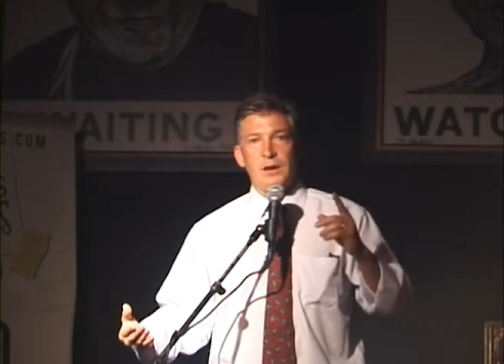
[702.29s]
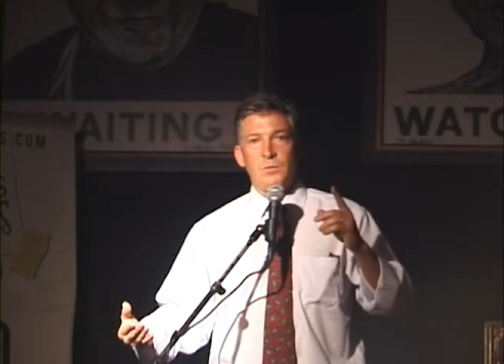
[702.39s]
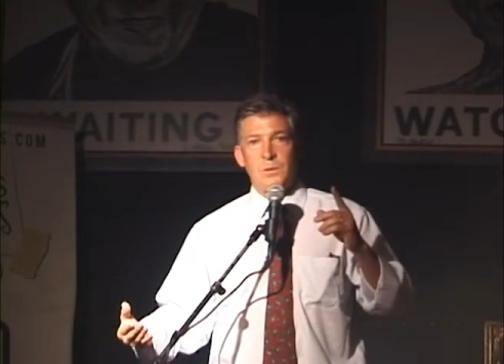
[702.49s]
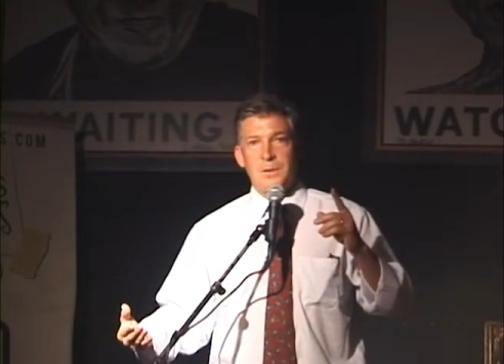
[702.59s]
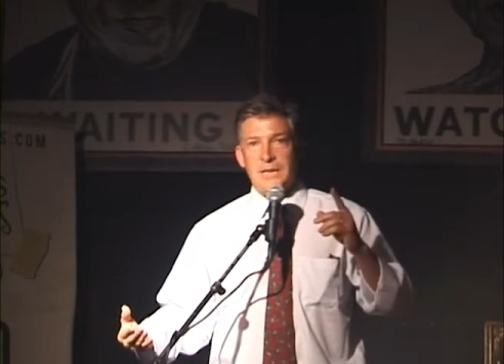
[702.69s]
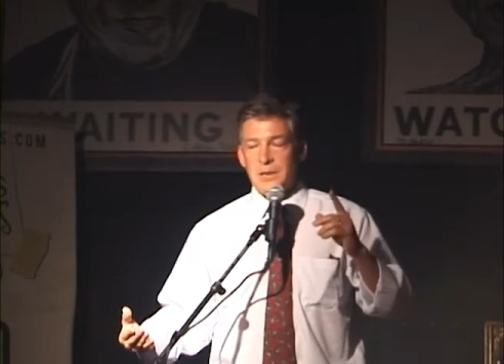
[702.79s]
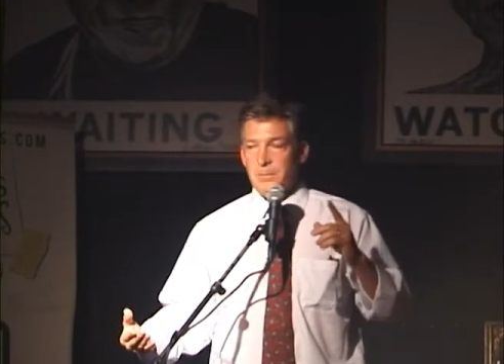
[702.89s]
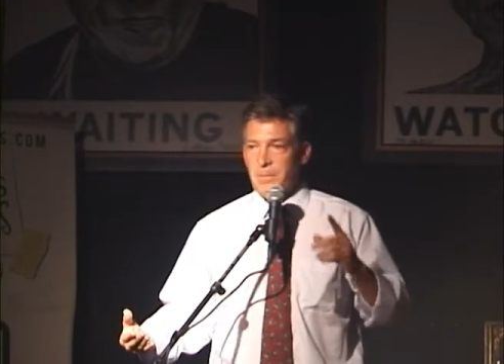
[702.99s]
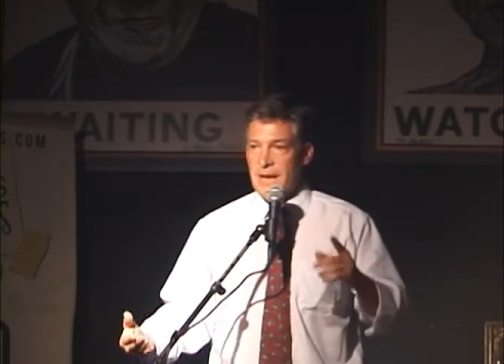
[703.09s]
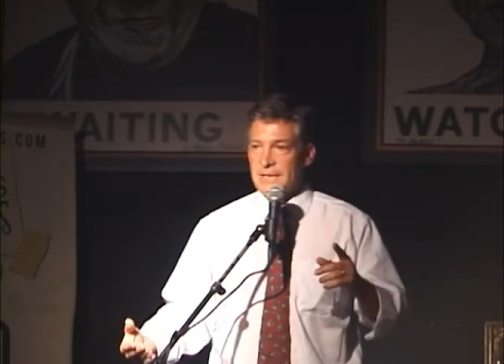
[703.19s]
would be
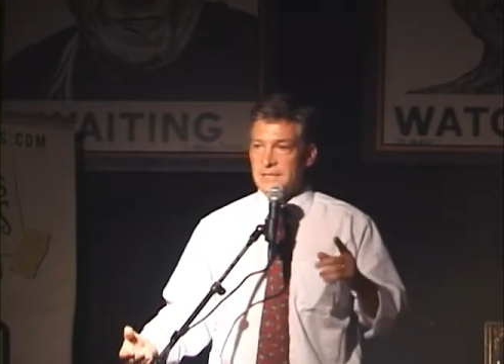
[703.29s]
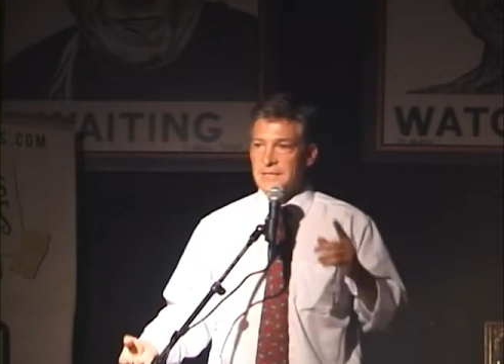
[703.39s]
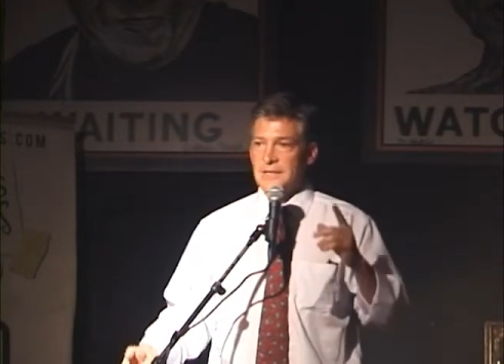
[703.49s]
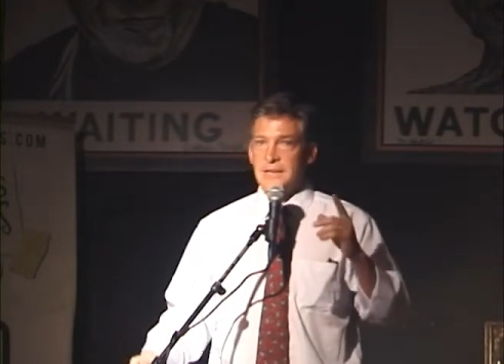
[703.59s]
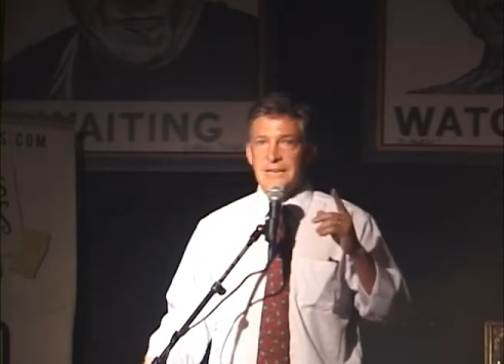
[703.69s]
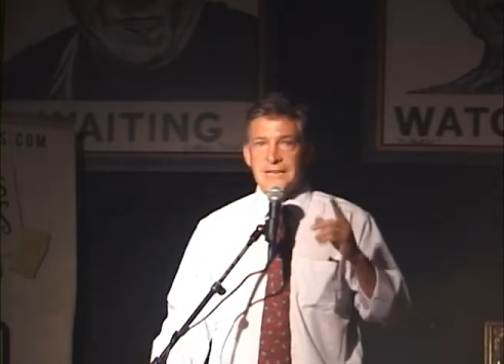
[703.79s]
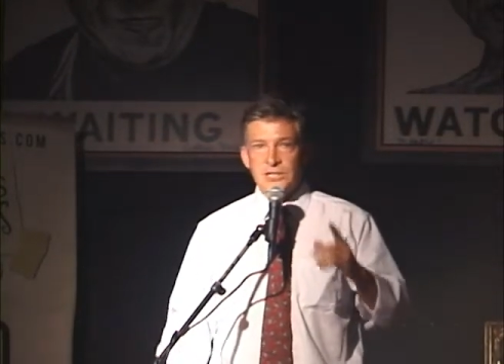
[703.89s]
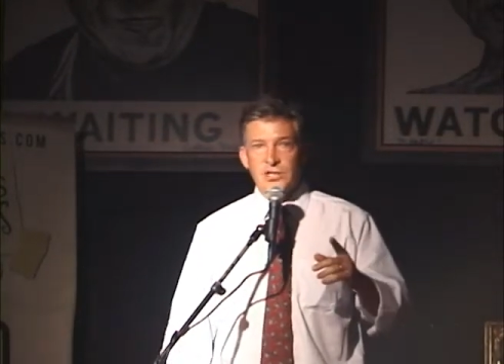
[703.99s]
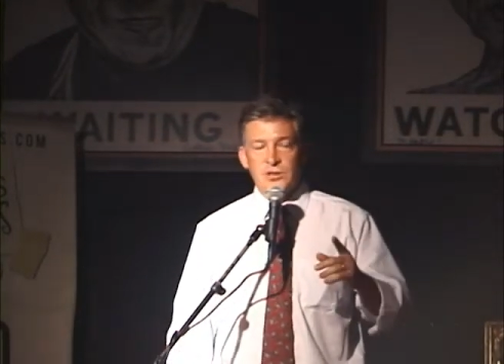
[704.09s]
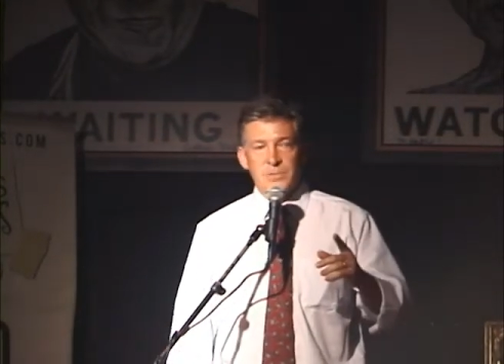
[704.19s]
the best
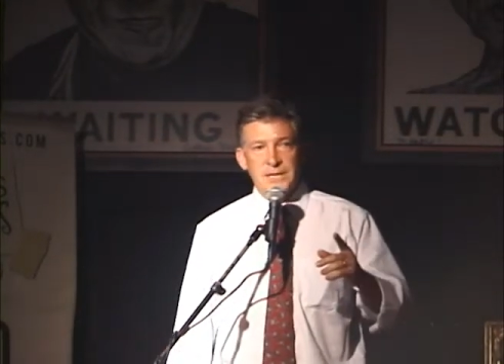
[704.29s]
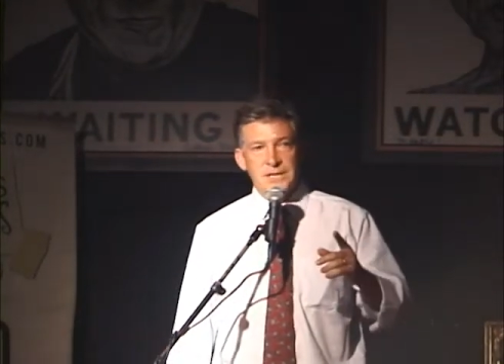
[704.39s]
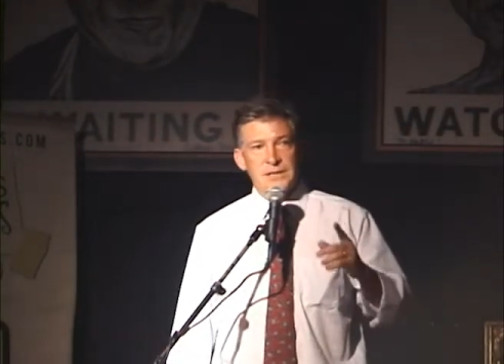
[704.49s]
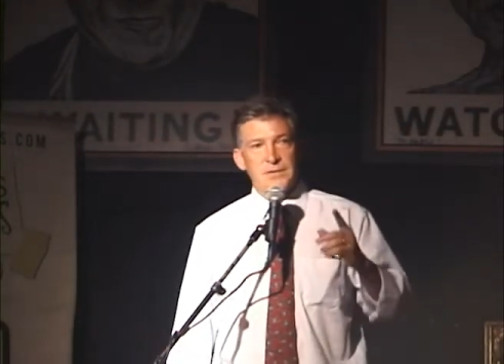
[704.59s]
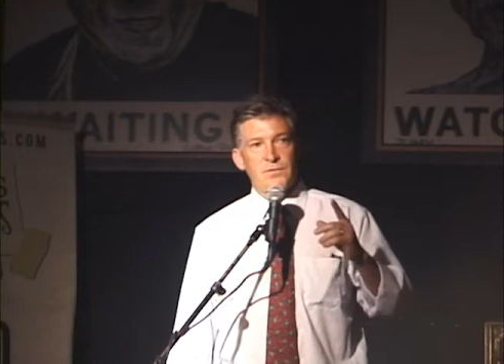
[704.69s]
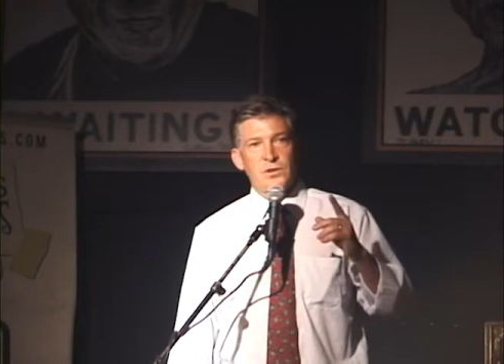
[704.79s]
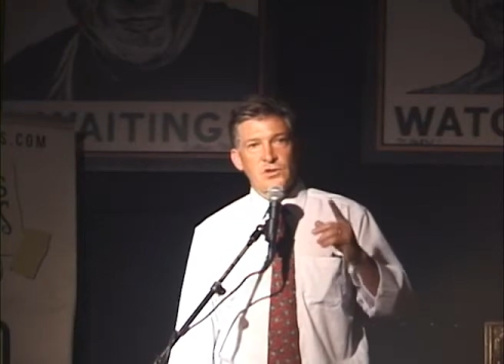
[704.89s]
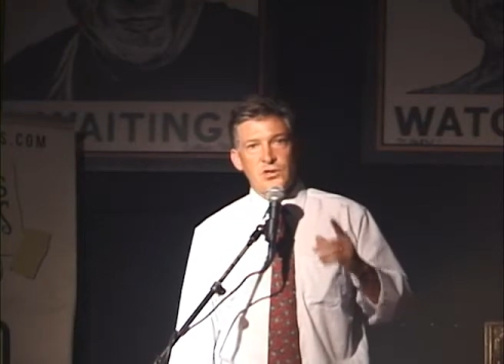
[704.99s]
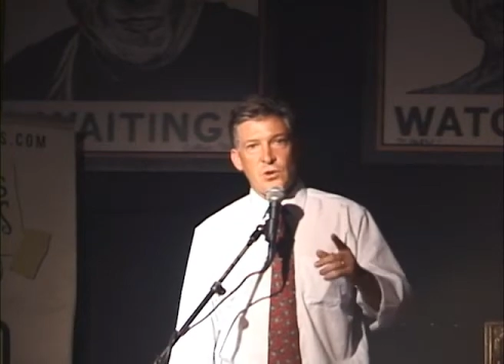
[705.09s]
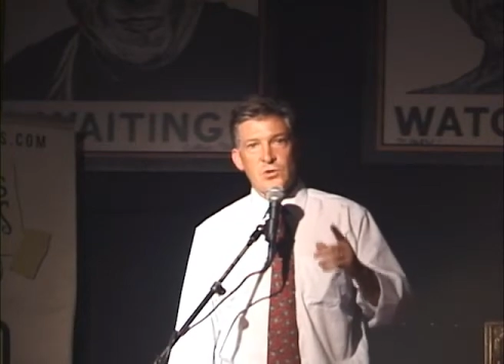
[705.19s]
instrument for
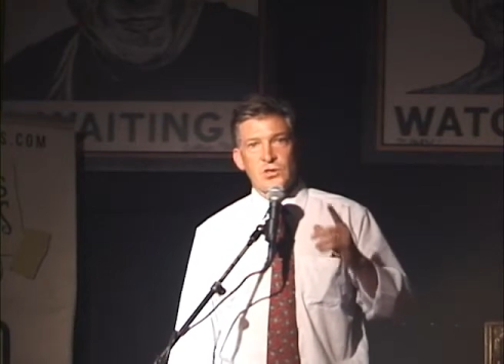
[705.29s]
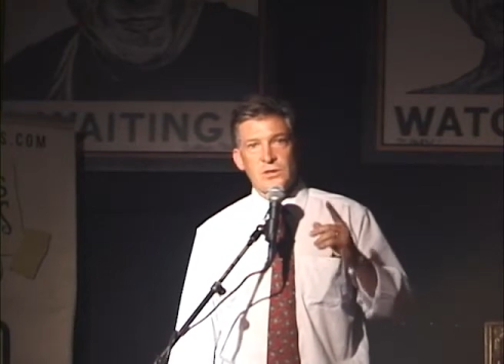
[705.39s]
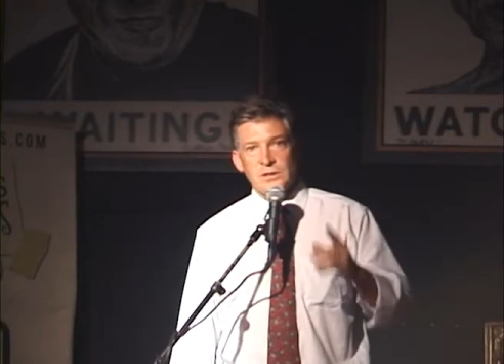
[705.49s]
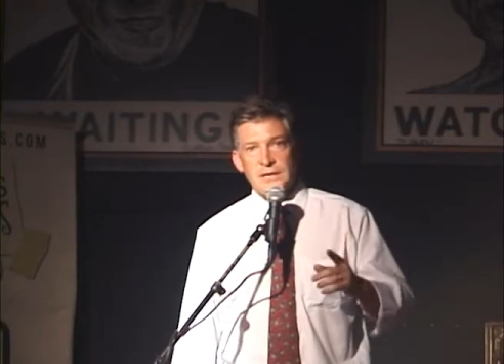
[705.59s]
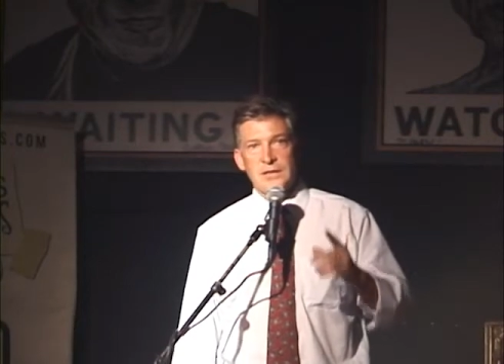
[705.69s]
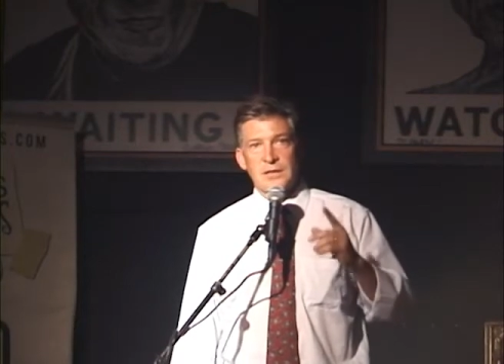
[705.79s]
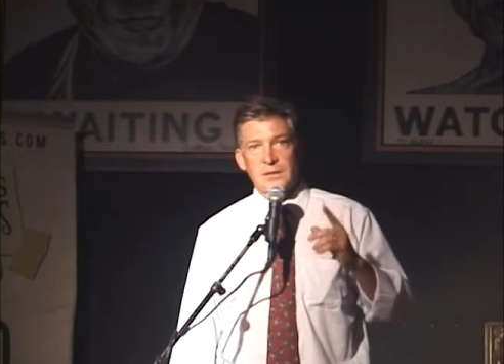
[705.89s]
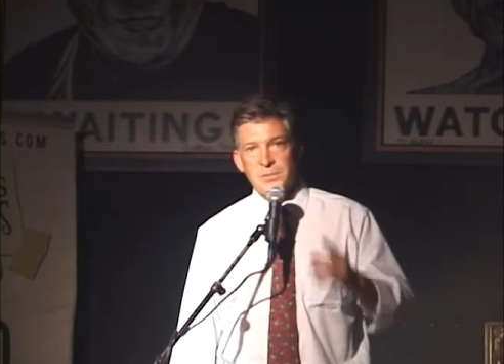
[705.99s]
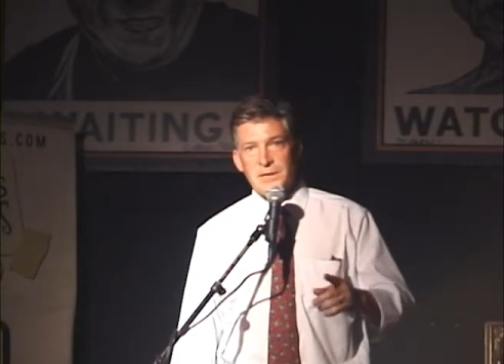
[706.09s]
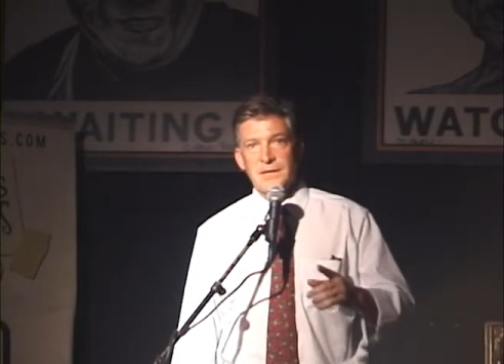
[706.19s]
social, legal,
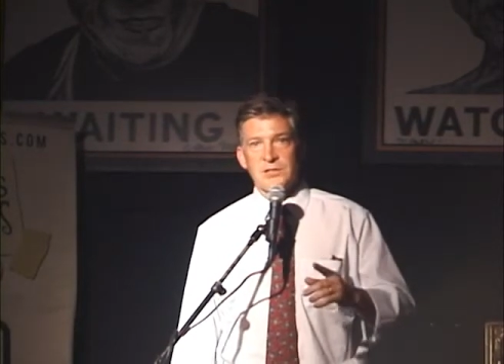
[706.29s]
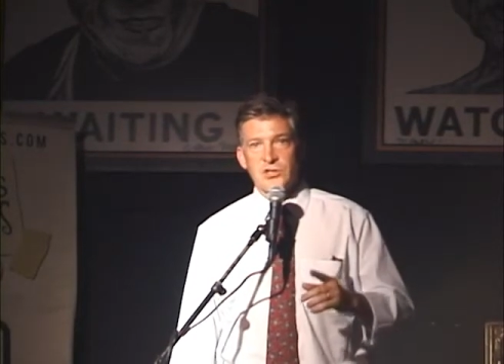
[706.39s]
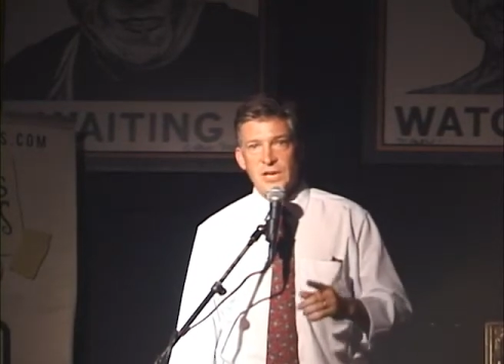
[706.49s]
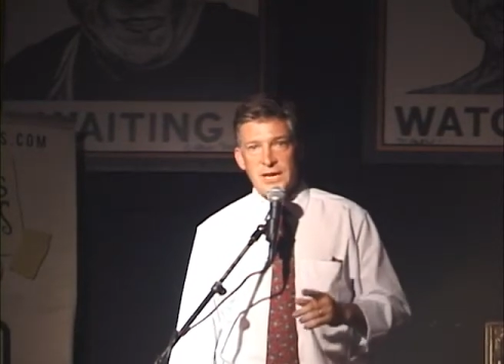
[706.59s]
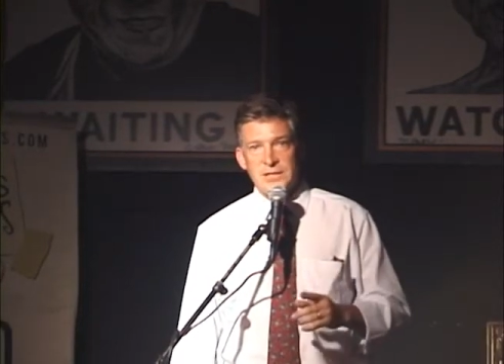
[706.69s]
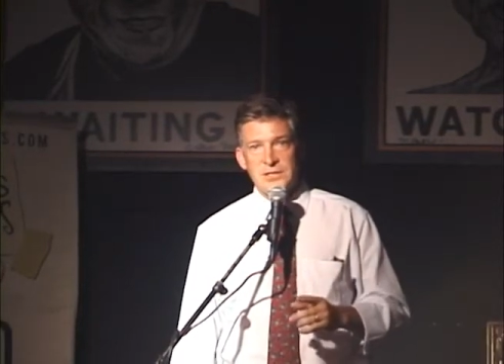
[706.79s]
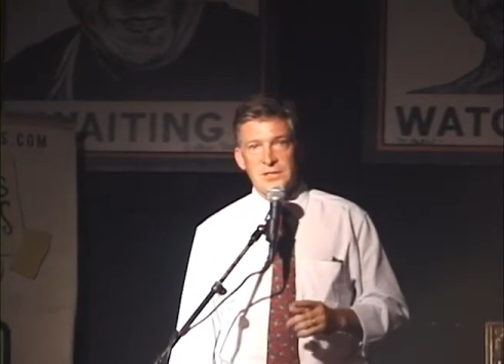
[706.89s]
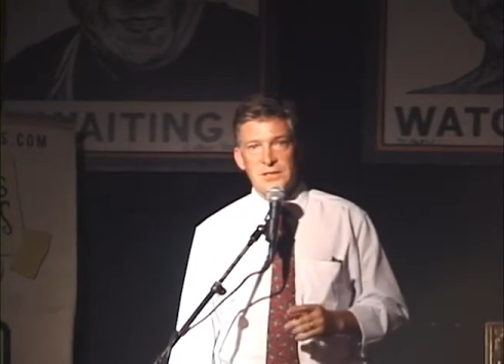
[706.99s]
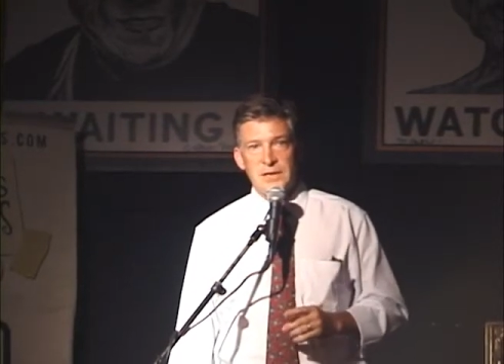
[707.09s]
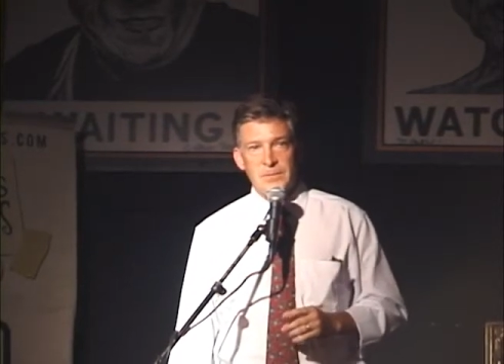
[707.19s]
and political change
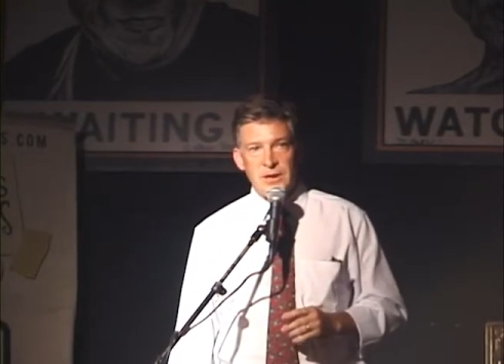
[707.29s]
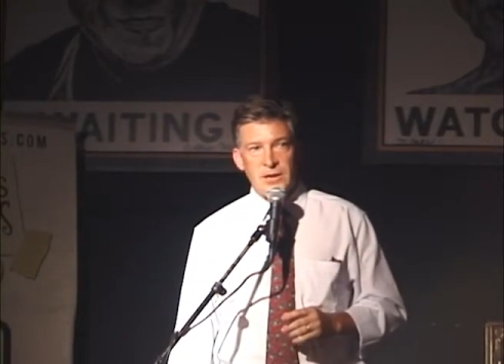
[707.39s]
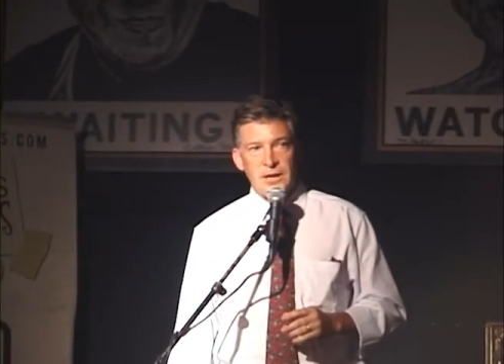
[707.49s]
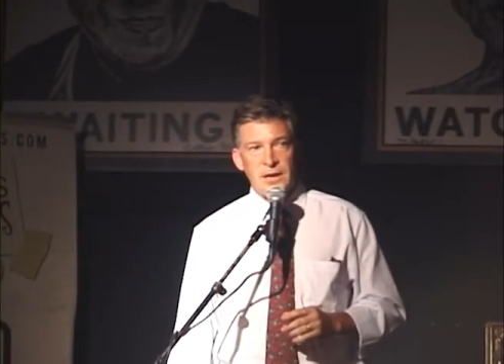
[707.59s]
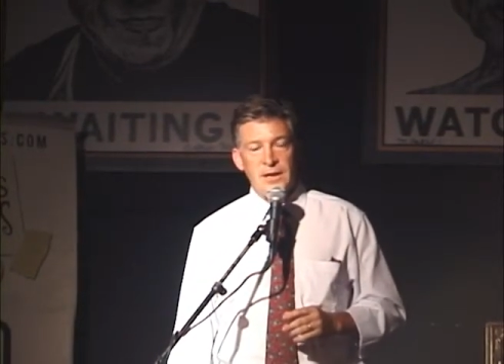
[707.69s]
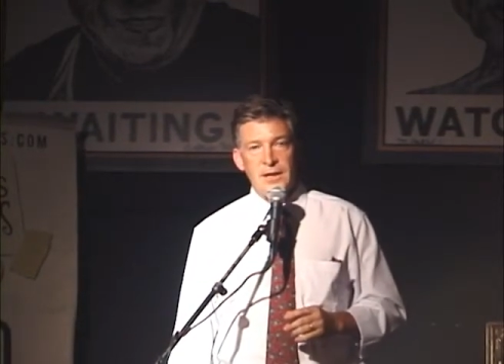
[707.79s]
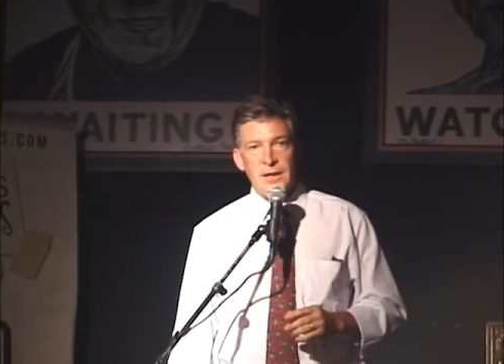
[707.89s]
in America.